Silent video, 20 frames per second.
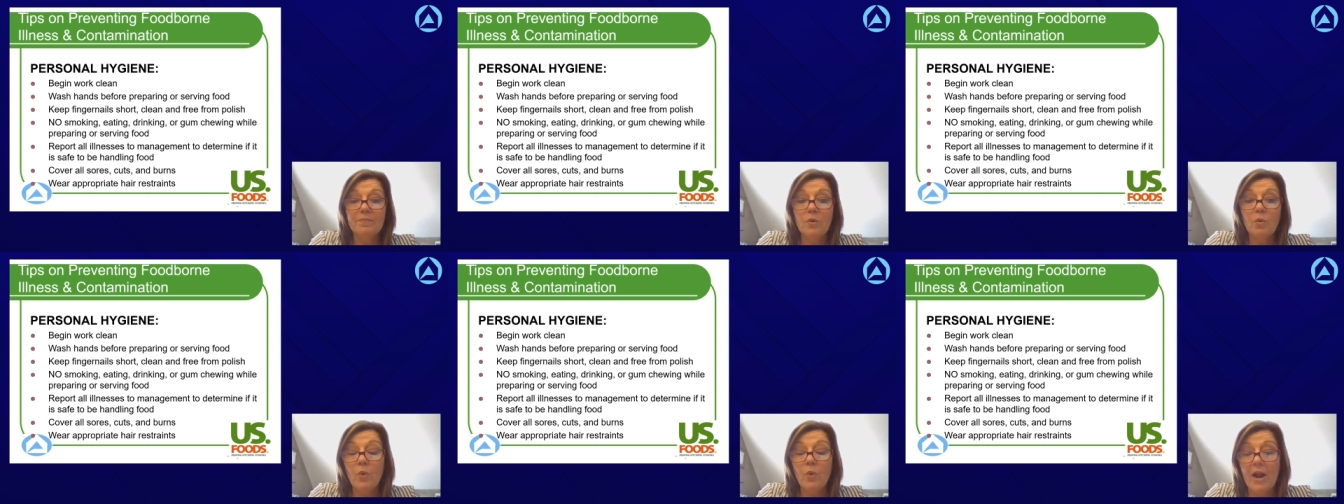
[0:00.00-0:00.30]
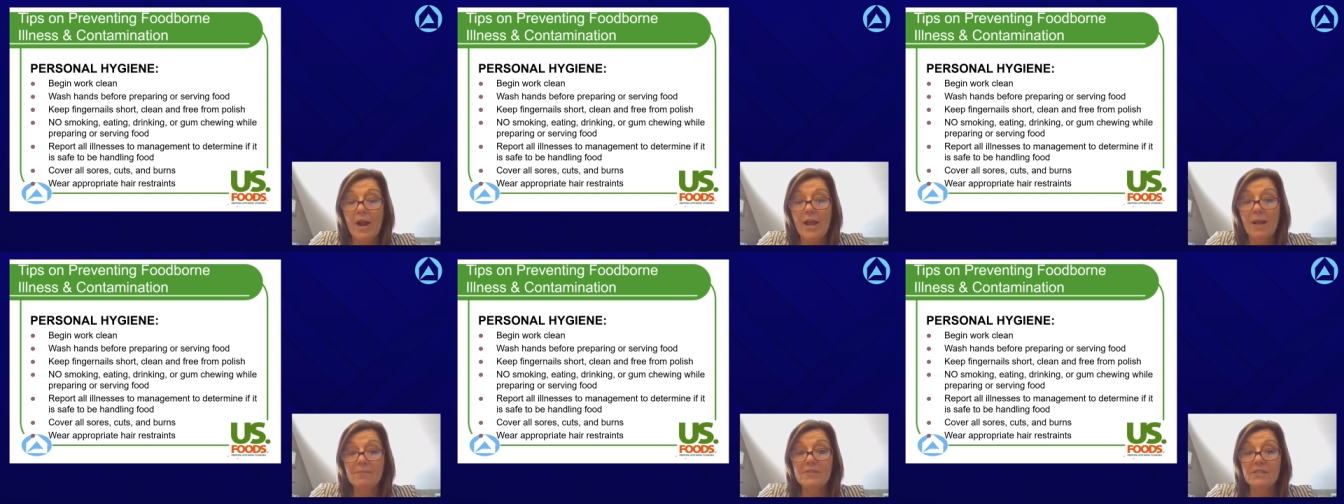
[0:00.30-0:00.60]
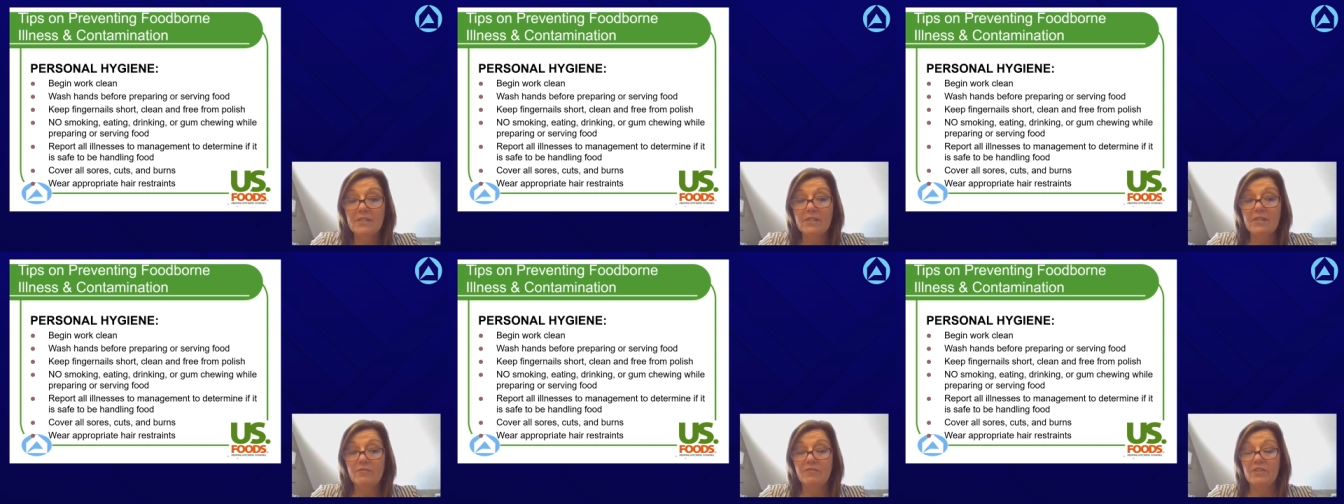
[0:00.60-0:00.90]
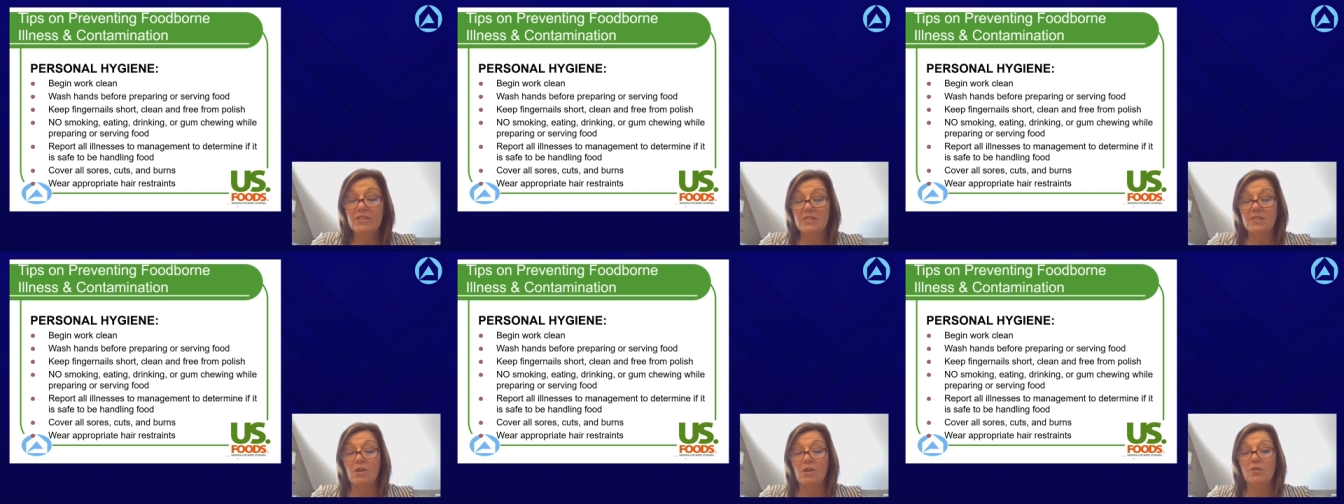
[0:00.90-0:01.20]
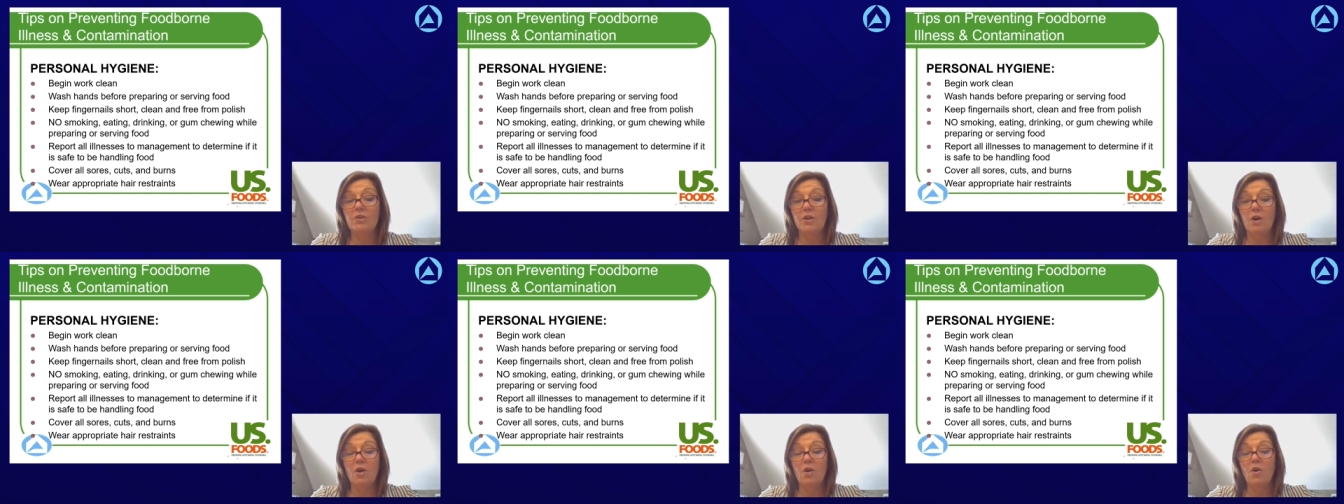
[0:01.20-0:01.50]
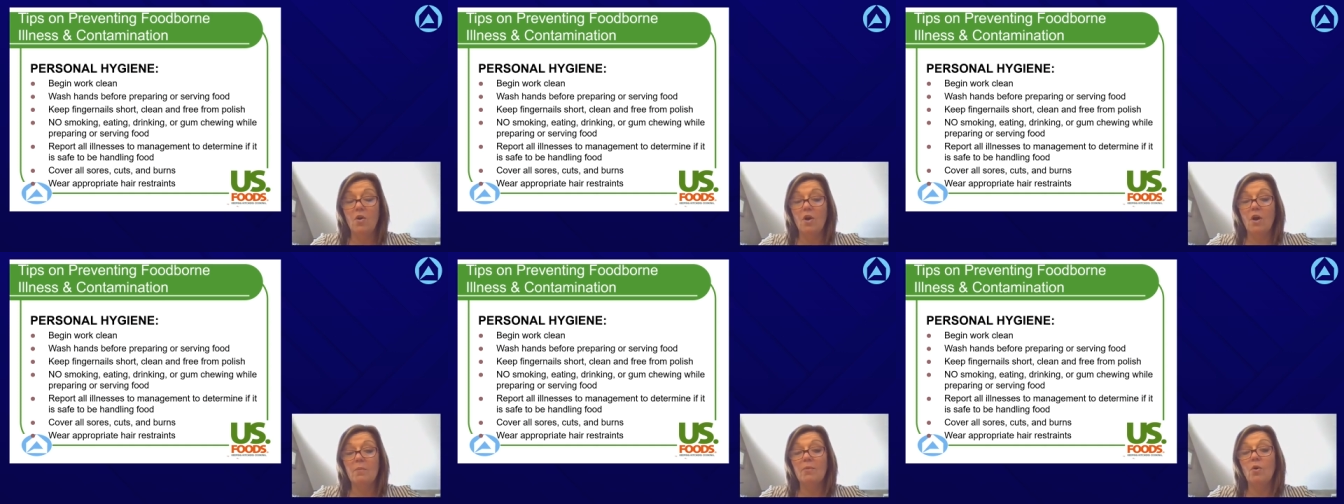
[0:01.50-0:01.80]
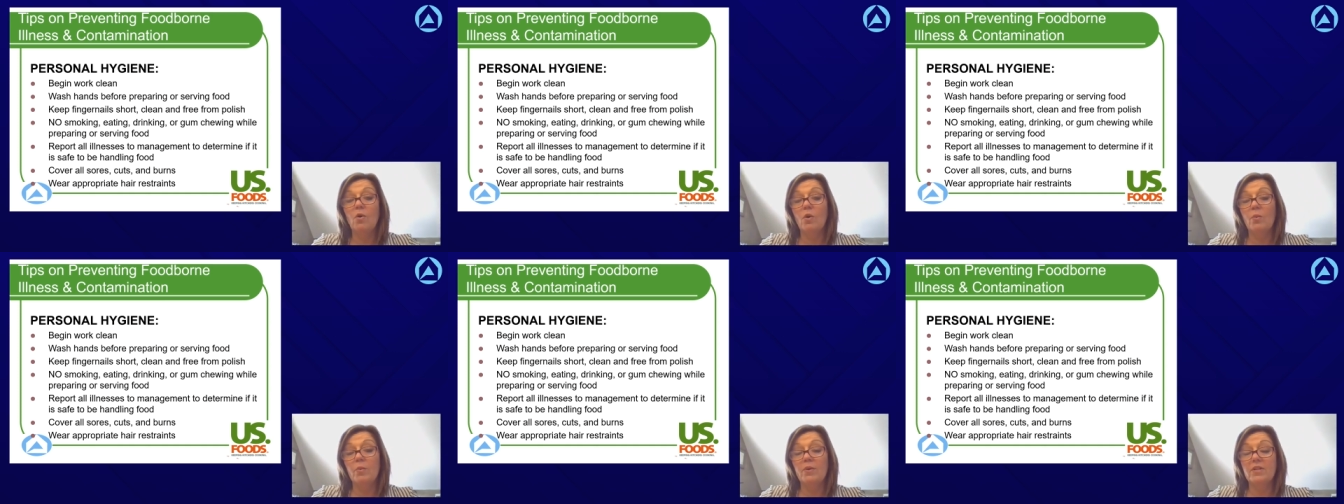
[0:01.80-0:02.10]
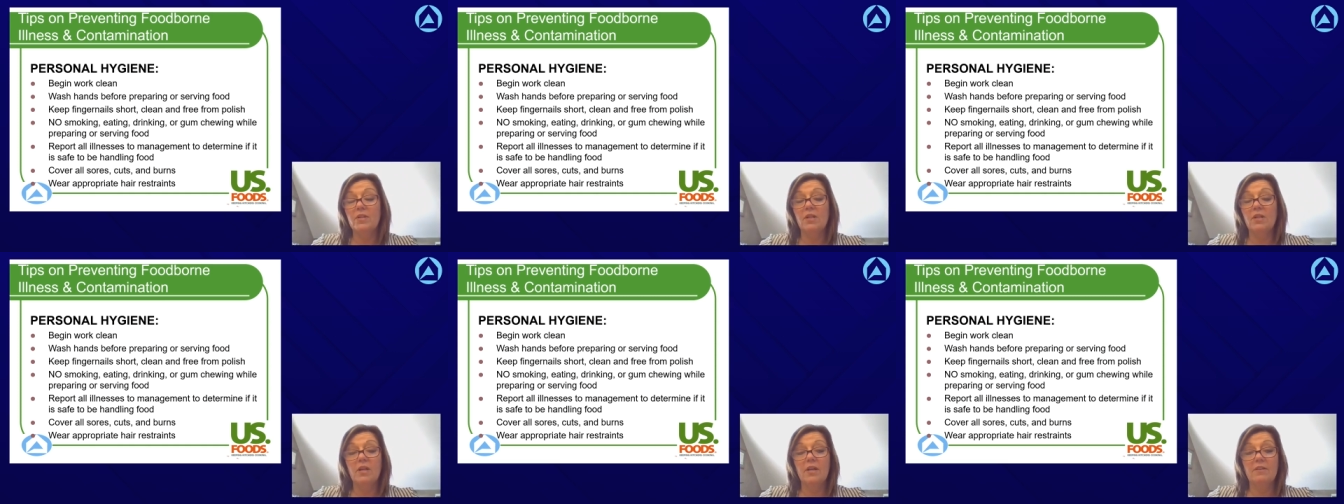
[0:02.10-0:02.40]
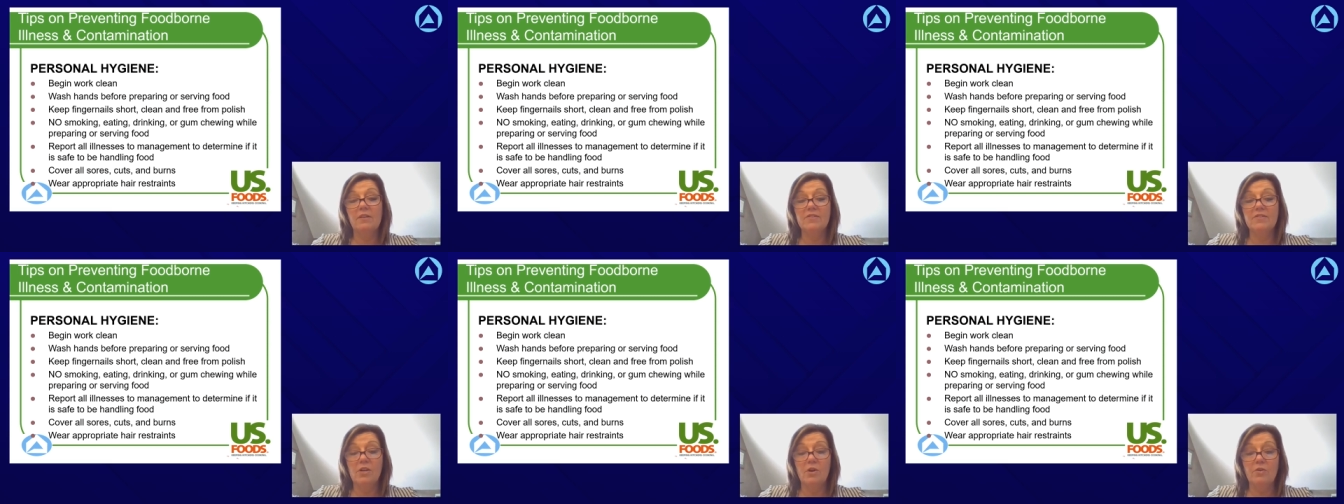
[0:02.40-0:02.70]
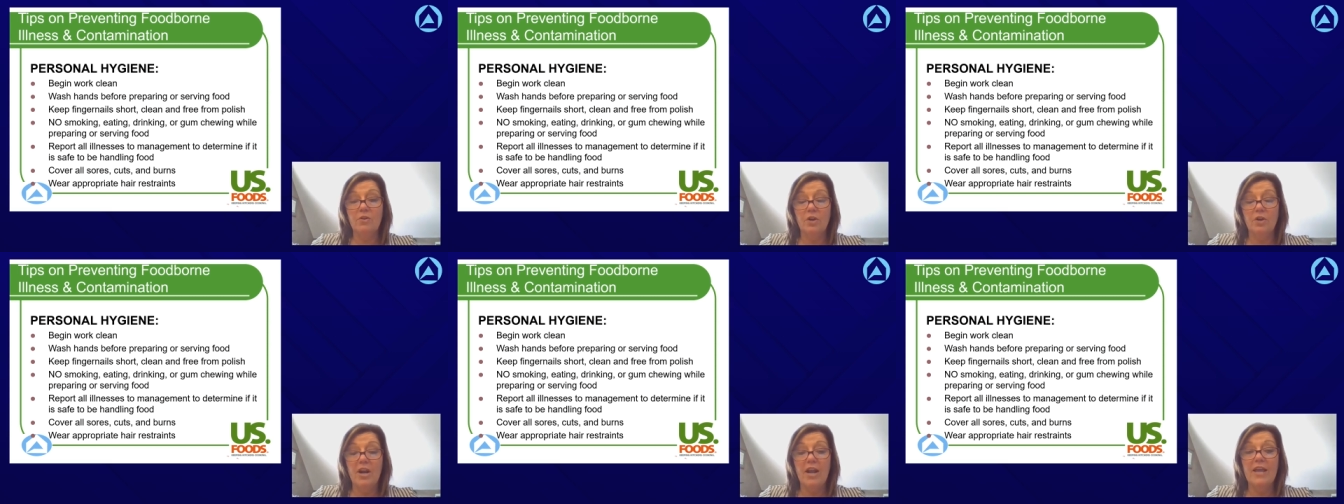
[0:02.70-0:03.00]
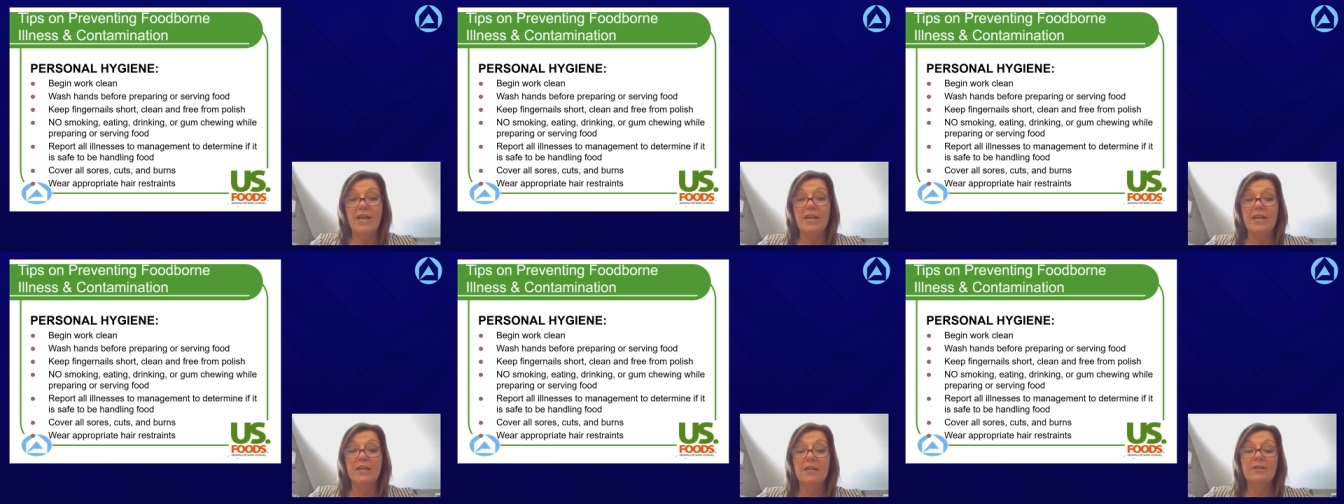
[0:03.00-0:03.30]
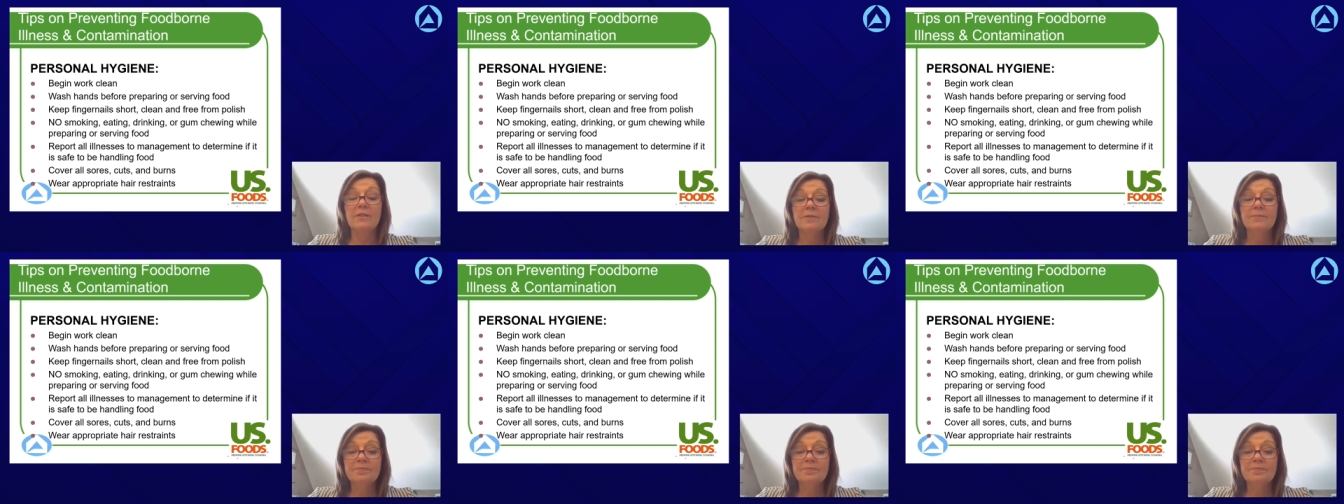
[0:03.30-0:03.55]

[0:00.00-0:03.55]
wrapped if it's on your arm, or with gloves on your hand.